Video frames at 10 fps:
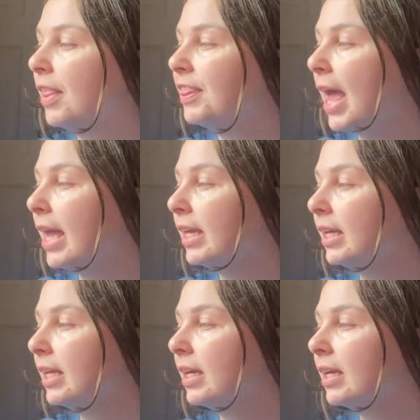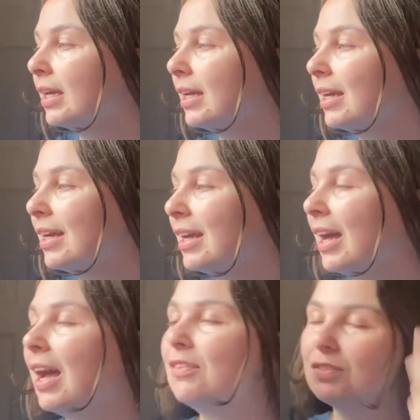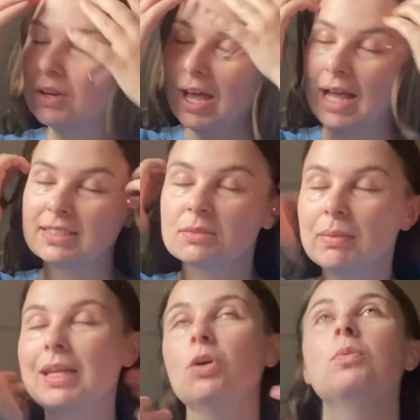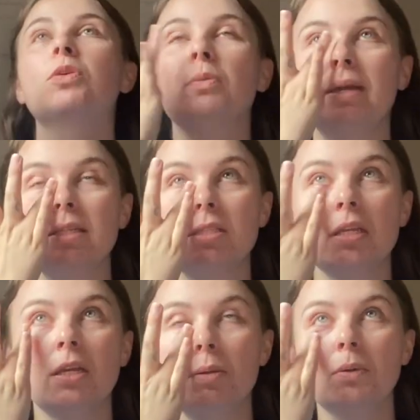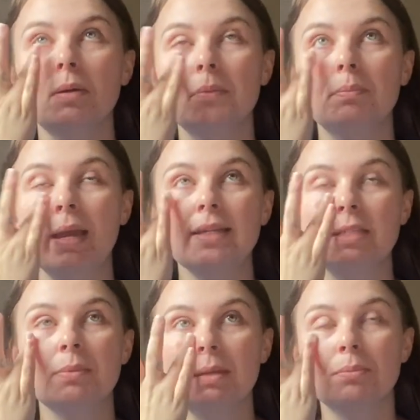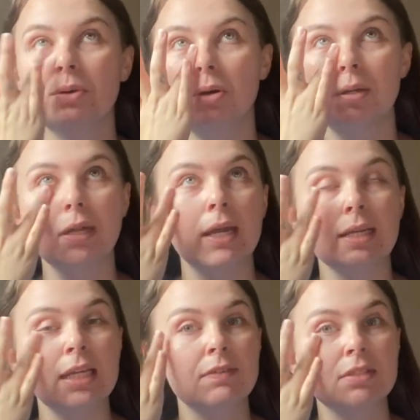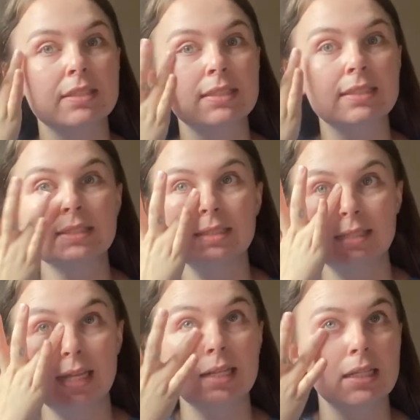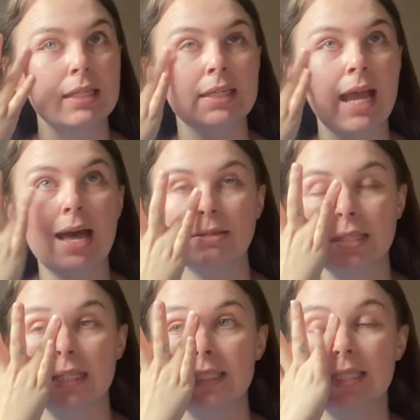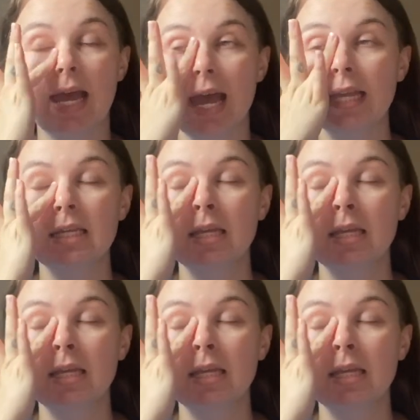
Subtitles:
They have asked me upcoming to Paisley being born, and even still now to this day,